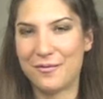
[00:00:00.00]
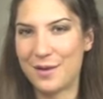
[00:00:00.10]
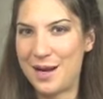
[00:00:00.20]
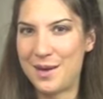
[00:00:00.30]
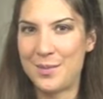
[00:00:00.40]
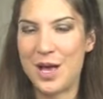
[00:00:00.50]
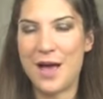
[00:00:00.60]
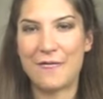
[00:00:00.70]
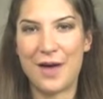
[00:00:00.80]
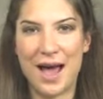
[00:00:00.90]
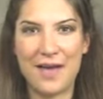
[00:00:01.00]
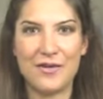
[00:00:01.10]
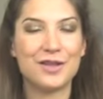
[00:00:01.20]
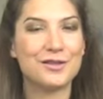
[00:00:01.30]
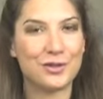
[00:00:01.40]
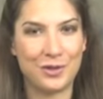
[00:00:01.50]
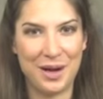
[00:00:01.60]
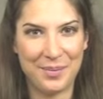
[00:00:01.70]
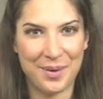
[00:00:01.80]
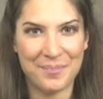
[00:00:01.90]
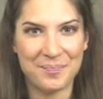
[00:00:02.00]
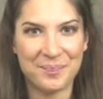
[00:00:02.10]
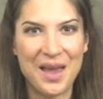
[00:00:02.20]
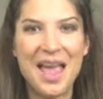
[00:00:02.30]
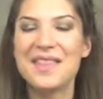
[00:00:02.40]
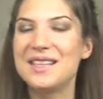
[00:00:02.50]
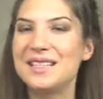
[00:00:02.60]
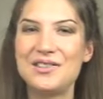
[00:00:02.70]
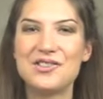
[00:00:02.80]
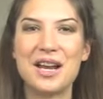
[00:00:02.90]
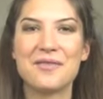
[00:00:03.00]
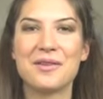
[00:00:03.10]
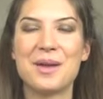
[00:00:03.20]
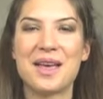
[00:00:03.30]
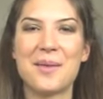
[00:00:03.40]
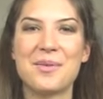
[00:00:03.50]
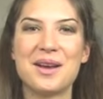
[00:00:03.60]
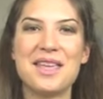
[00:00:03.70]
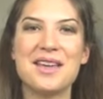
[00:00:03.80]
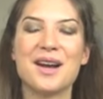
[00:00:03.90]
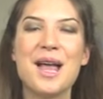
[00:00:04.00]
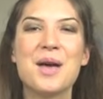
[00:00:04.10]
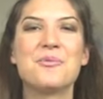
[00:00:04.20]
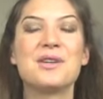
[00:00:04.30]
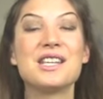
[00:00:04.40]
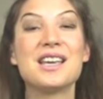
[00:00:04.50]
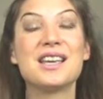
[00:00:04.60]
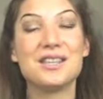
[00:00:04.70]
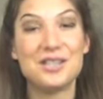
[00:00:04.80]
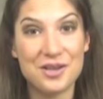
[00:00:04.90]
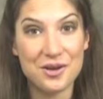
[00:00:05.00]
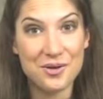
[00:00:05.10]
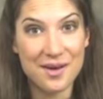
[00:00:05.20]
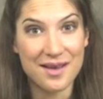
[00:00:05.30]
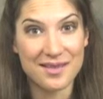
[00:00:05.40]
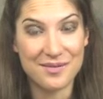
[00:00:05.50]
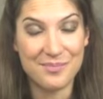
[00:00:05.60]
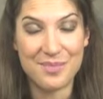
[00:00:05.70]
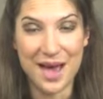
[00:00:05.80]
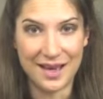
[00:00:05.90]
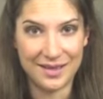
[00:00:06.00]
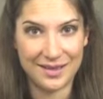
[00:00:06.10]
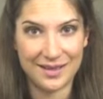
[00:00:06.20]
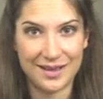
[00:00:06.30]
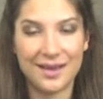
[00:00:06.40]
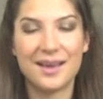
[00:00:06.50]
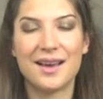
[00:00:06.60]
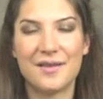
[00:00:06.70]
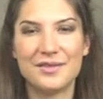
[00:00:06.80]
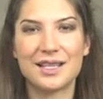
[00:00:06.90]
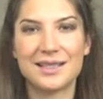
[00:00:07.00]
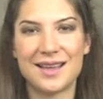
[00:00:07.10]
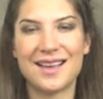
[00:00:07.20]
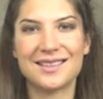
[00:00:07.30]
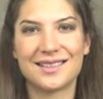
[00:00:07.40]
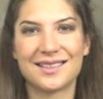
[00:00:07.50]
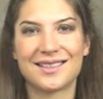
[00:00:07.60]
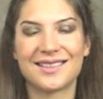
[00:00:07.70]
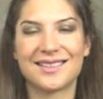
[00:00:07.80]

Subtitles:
Freedom 5 Strip. This is Jennifer McCumber here, wishing you the best of success.